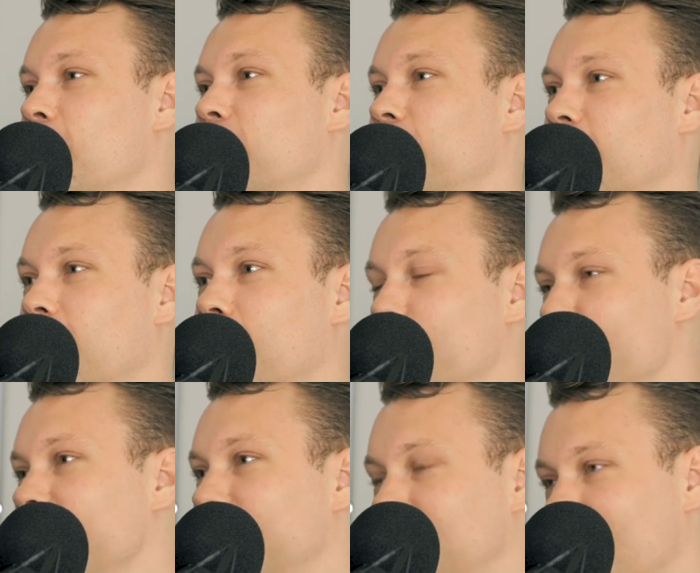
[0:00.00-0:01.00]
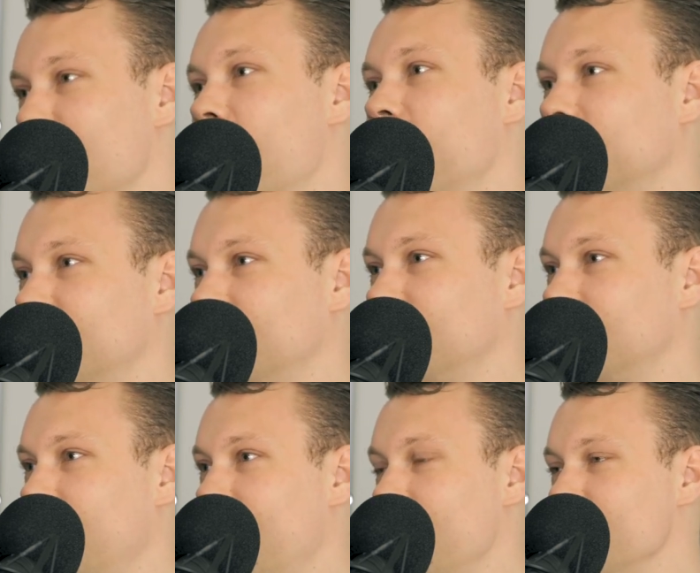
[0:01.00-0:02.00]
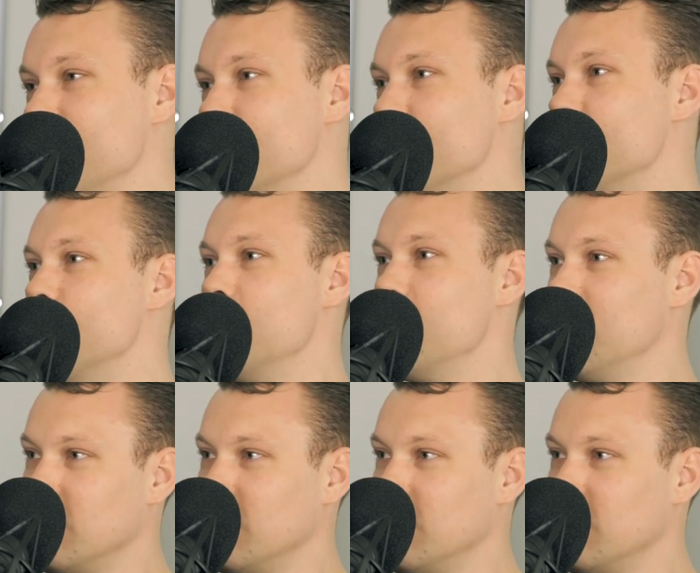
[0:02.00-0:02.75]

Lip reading: for weeks or months and you